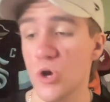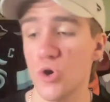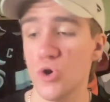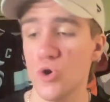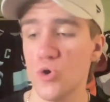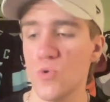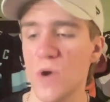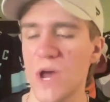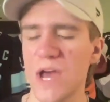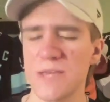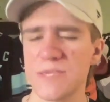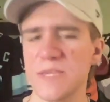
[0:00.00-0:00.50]

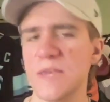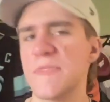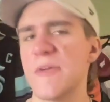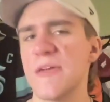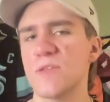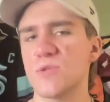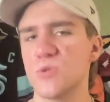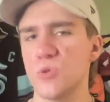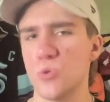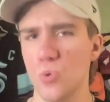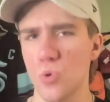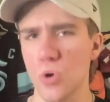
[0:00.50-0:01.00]
who has, I
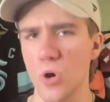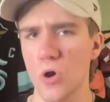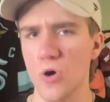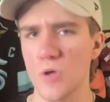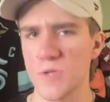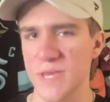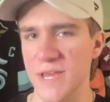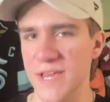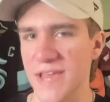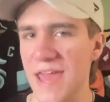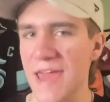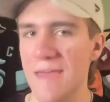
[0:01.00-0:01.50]
think, 2 goals
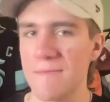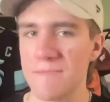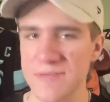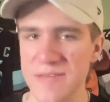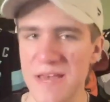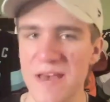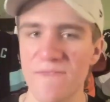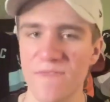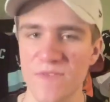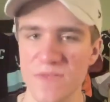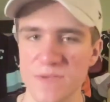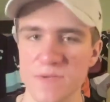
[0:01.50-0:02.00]
in game
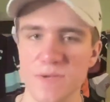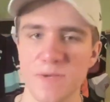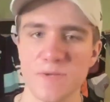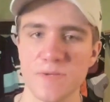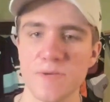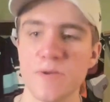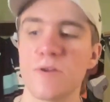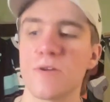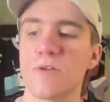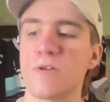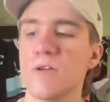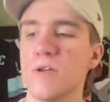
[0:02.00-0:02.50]
sevens this
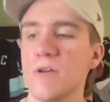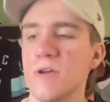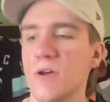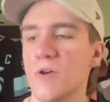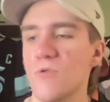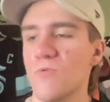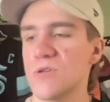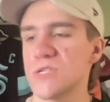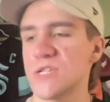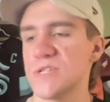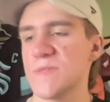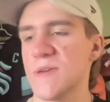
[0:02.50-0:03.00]
year,
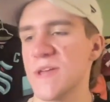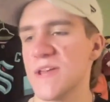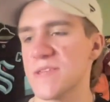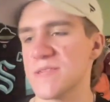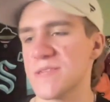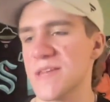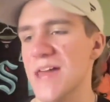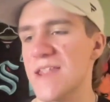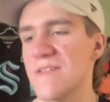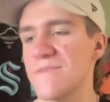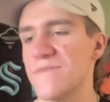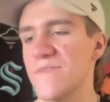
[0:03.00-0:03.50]
which I think is
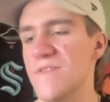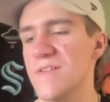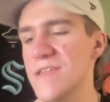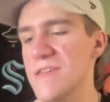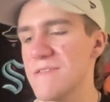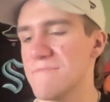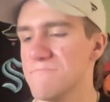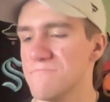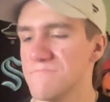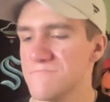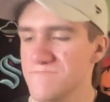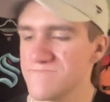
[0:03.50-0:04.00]
kind of funny.